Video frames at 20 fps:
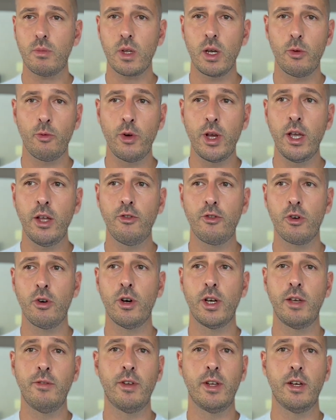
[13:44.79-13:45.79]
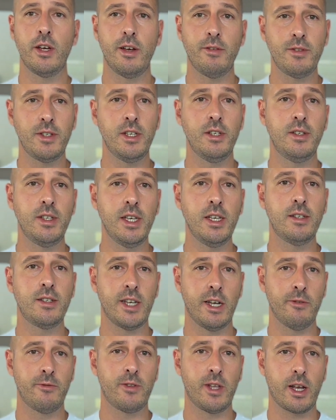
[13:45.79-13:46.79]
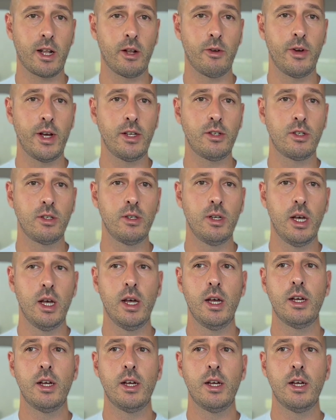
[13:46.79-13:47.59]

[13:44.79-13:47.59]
REACH, or even an FCC self-declaration,